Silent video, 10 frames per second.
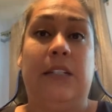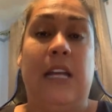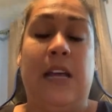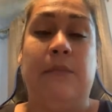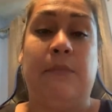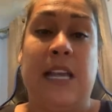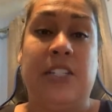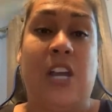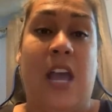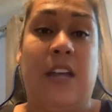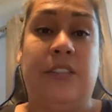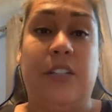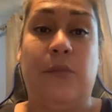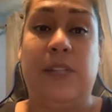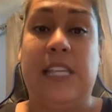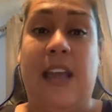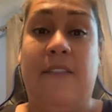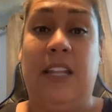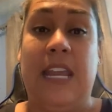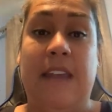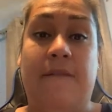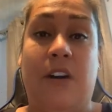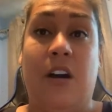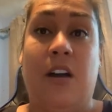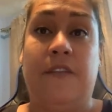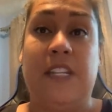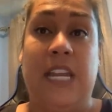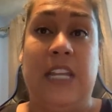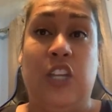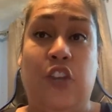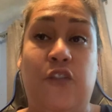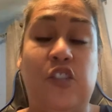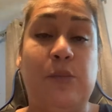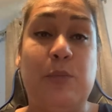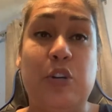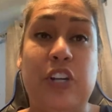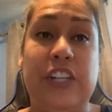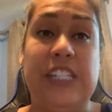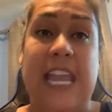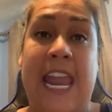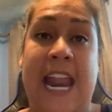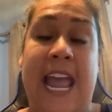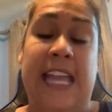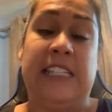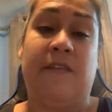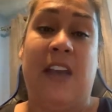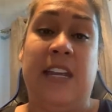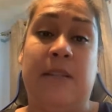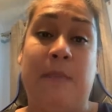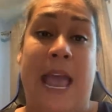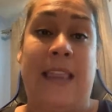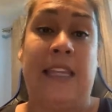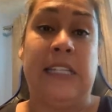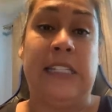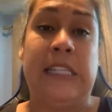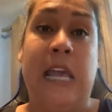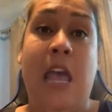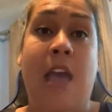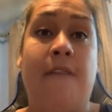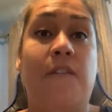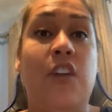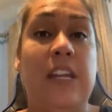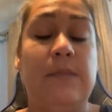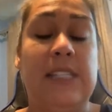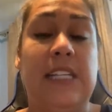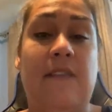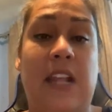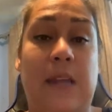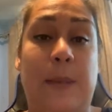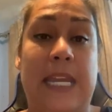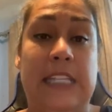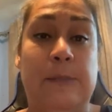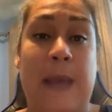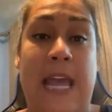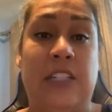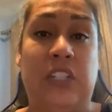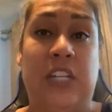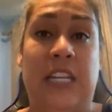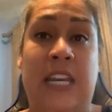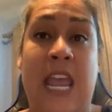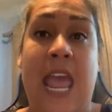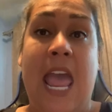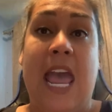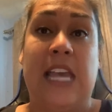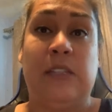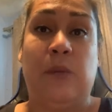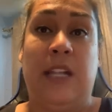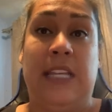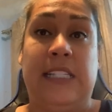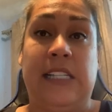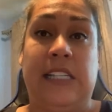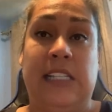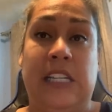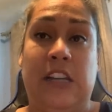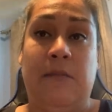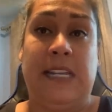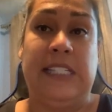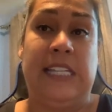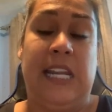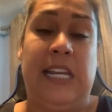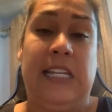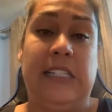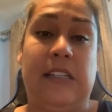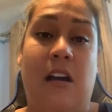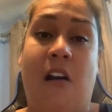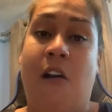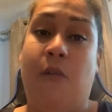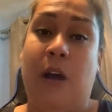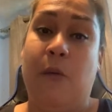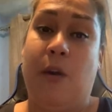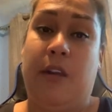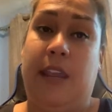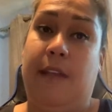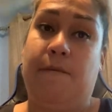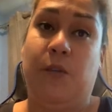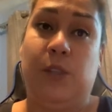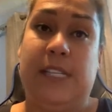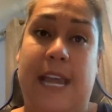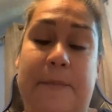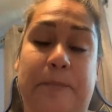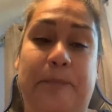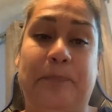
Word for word: Um, my child was heavily involved in youth sports, and I had to find a balance for him to develop his passion as well as continue my studies, all while working full time.